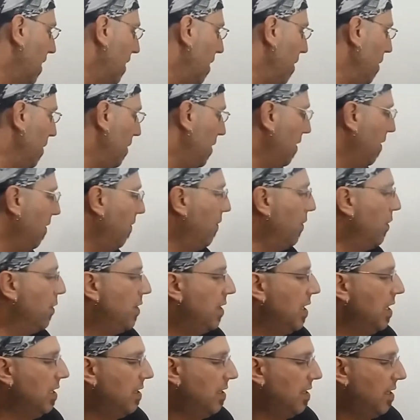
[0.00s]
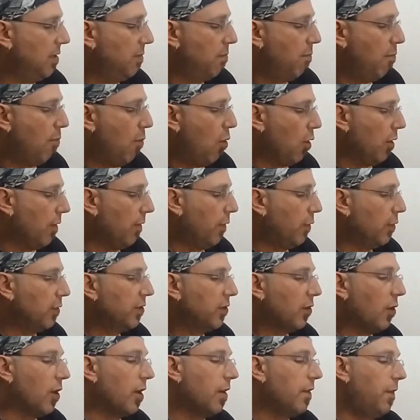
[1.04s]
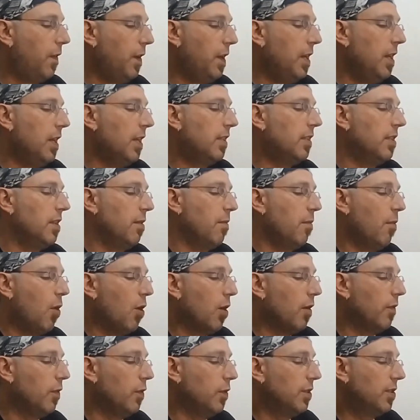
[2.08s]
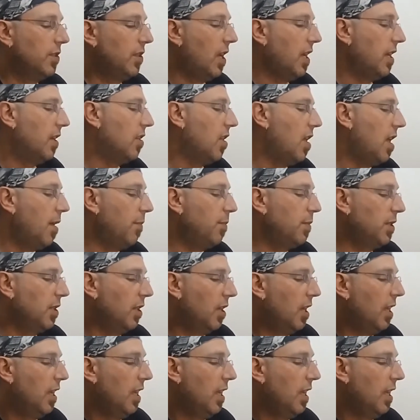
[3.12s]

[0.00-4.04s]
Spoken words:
if you see, it says Marvel's Dark Phoenix and Marvel's Cyclops,